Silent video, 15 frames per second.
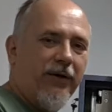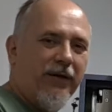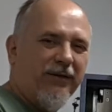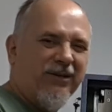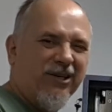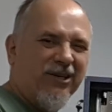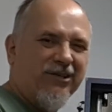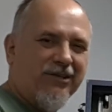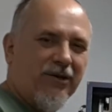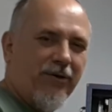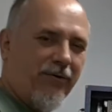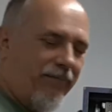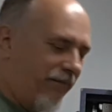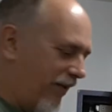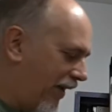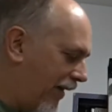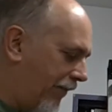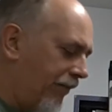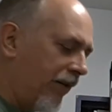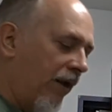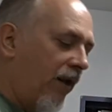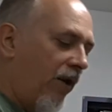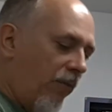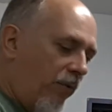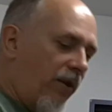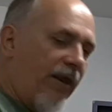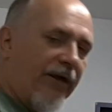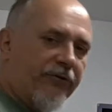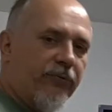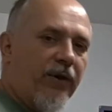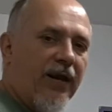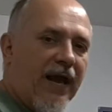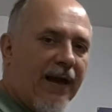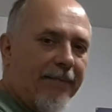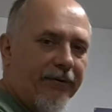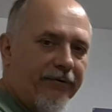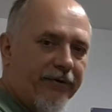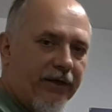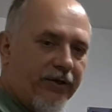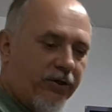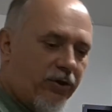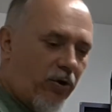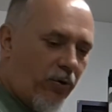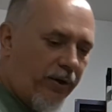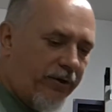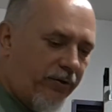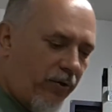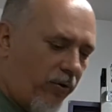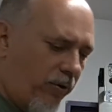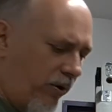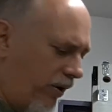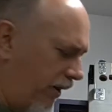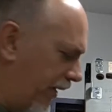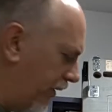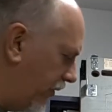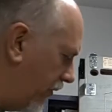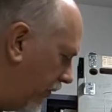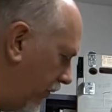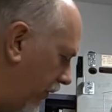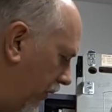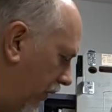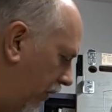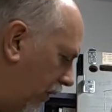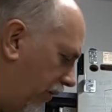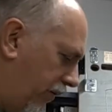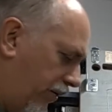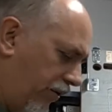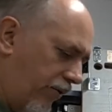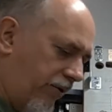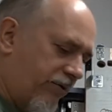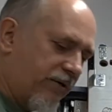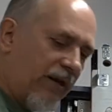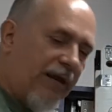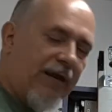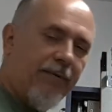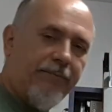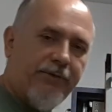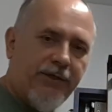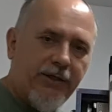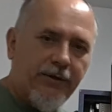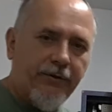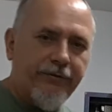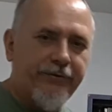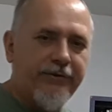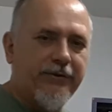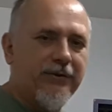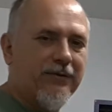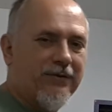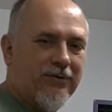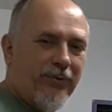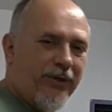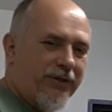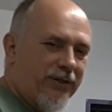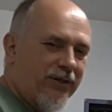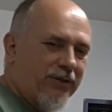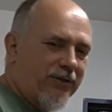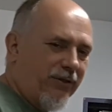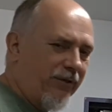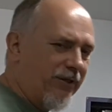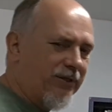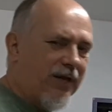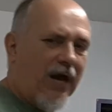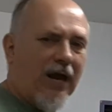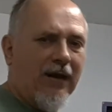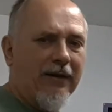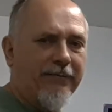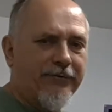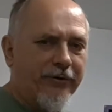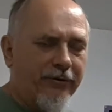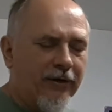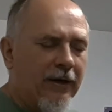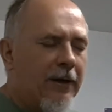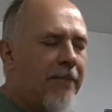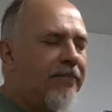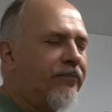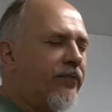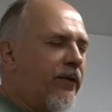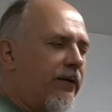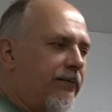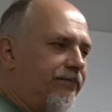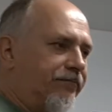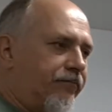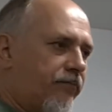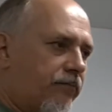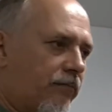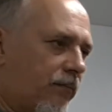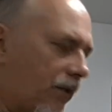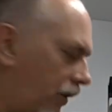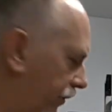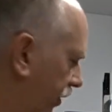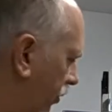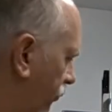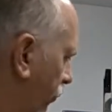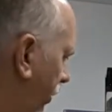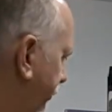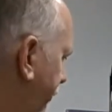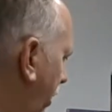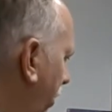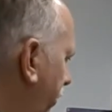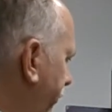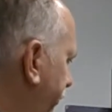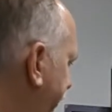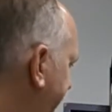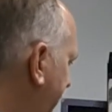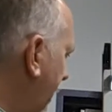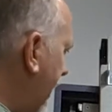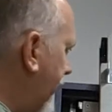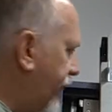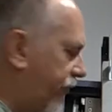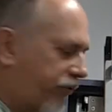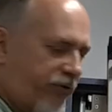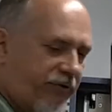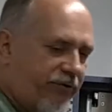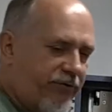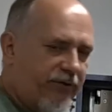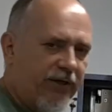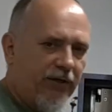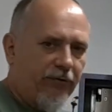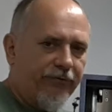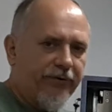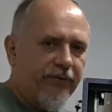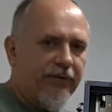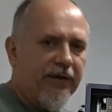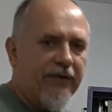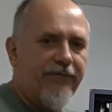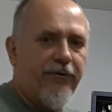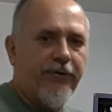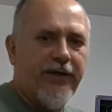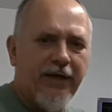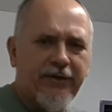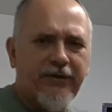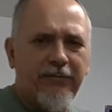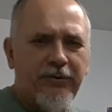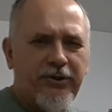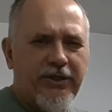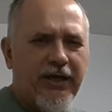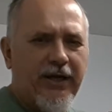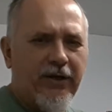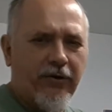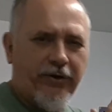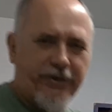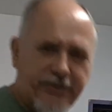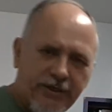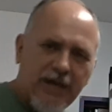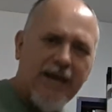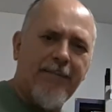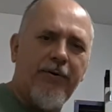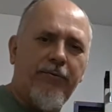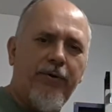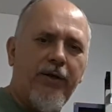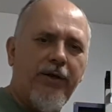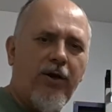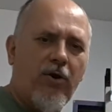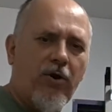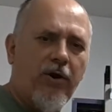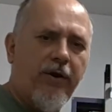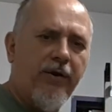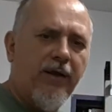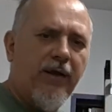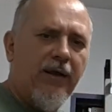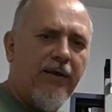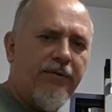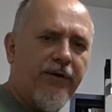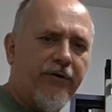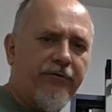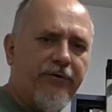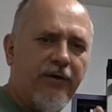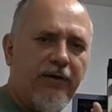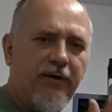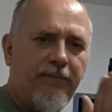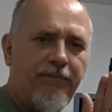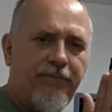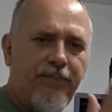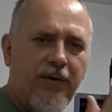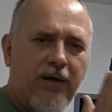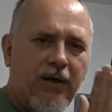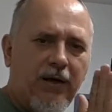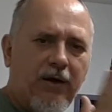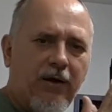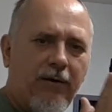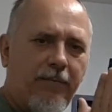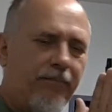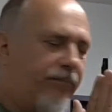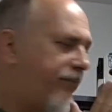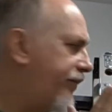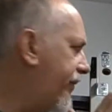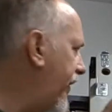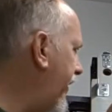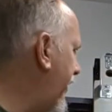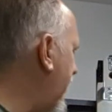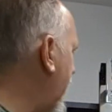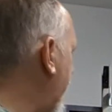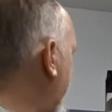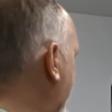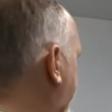it. It just, yeah. Well, that's what happens. And your coin door and your slam tilt switches on these Gottliebs there's what's known as a slam tilt. And if you kick the machine or you slam it really hard, there's a thing in there